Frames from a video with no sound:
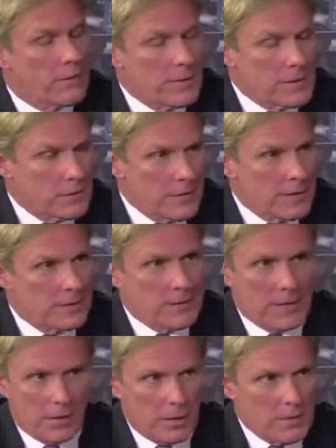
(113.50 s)
that reason is,
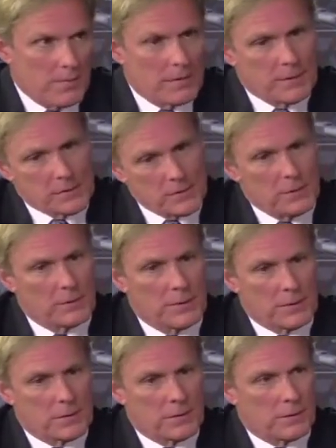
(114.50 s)
that argument still
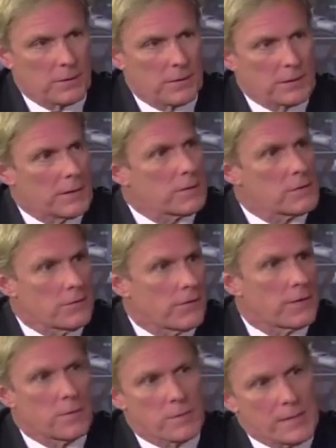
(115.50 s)
doesn't get us the
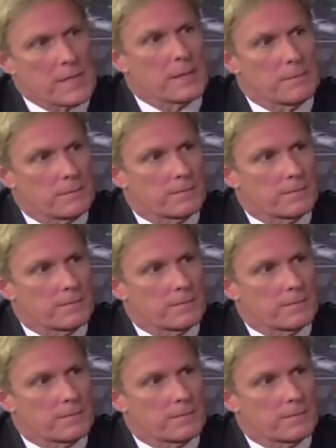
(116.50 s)
funding we need.